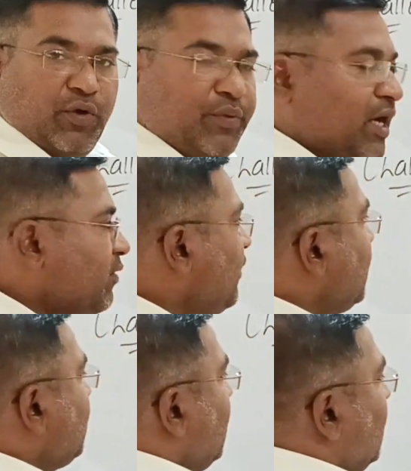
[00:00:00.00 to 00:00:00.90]
We are
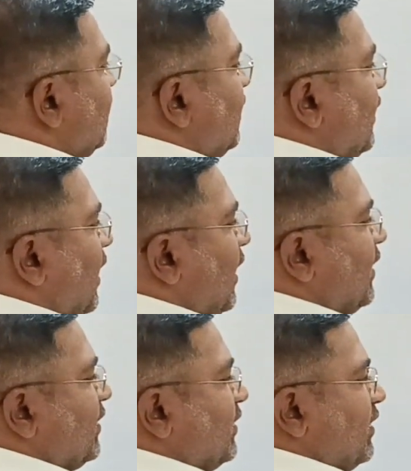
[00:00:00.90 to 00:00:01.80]
going to learn
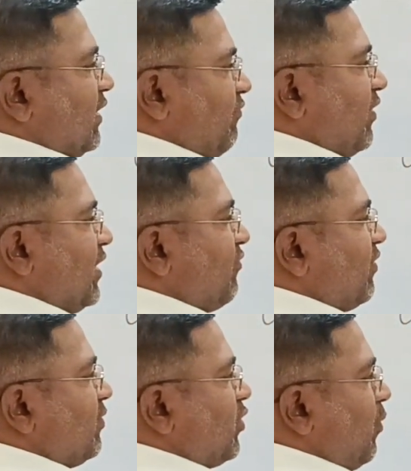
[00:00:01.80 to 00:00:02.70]
regarding the different
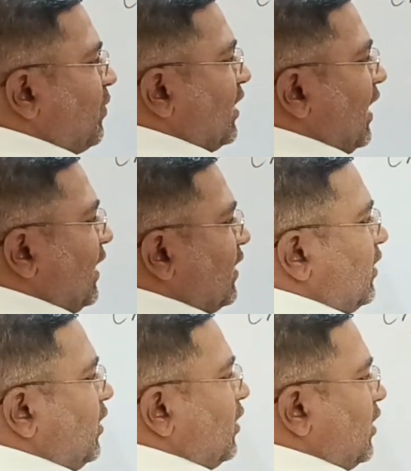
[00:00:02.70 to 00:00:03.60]
topic
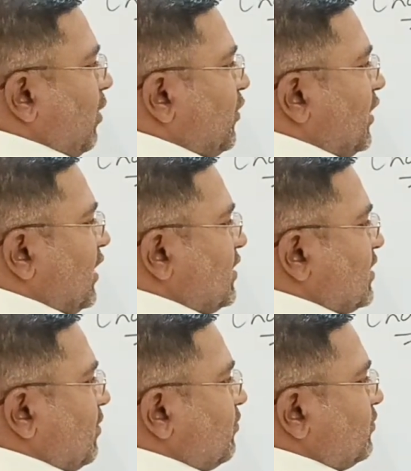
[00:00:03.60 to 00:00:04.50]
like
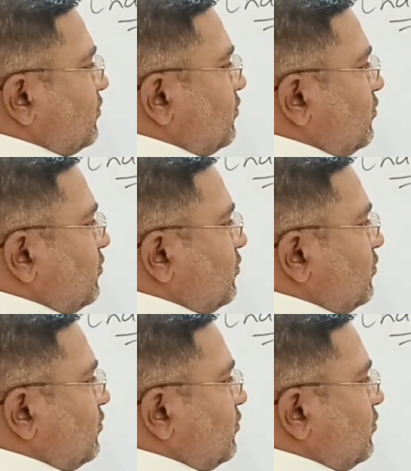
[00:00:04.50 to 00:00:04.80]
communalism.